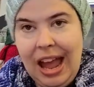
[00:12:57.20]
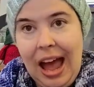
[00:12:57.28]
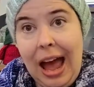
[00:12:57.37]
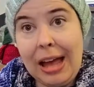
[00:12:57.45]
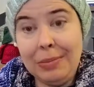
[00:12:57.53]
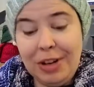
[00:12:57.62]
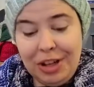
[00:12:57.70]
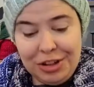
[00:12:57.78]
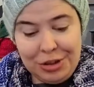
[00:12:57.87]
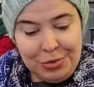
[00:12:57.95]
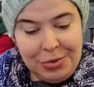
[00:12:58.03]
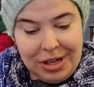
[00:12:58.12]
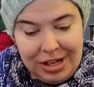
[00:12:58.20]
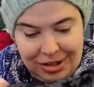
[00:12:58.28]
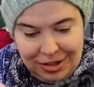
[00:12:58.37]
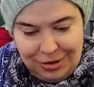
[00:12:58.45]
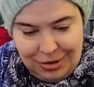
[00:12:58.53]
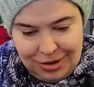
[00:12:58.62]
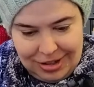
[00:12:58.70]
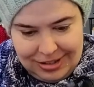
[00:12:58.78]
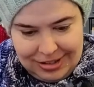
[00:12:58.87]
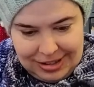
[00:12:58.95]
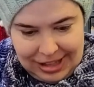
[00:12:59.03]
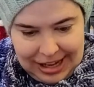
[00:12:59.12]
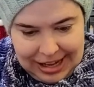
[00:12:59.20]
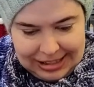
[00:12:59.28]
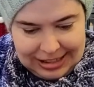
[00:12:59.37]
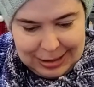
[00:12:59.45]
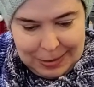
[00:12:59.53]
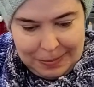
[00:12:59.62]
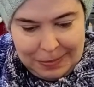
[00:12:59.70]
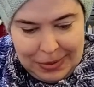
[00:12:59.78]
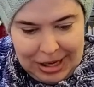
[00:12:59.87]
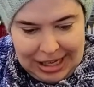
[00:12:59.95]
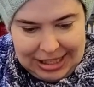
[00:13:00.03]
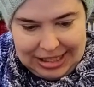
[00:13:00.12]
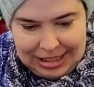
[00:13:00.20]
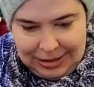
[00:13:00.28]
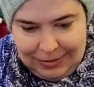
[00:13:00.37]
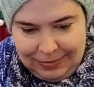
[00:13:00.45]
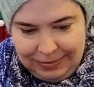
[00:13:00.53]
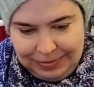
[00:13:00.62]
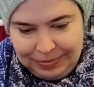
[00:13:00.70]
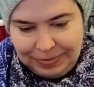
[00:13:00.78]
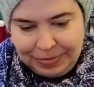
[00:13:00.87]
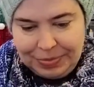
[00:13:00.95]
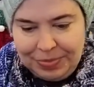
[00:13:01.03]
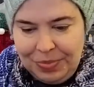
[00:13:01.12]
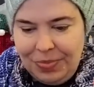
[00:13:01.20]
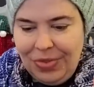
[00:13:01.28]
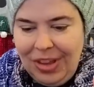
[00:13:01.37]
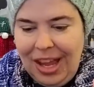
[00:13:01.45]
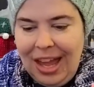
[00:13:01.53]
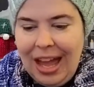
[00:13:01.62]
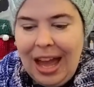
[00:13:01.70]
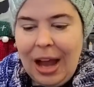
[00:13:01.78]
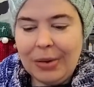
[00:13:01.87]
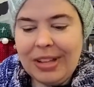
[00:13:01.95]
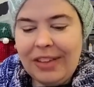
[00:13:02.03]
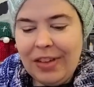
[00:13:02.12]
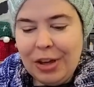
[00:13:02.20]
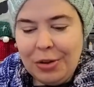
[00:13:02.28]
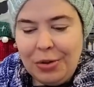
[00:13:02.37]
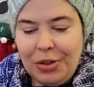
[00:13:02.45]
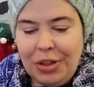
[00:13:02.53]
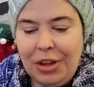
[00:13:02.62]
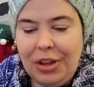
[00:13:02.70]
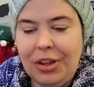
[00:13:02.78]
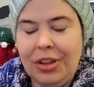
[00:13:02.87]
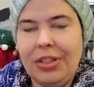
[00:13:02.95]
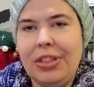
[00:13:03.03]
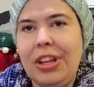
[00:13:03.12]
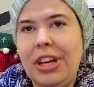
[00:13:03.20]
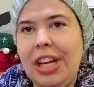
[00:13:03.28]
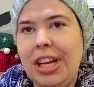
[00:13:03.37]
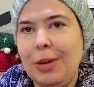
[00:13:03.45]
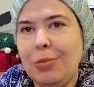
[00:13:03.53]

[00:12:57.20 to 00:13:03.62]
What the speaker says: I'm not sure when I showed you this last, but I was having the knitting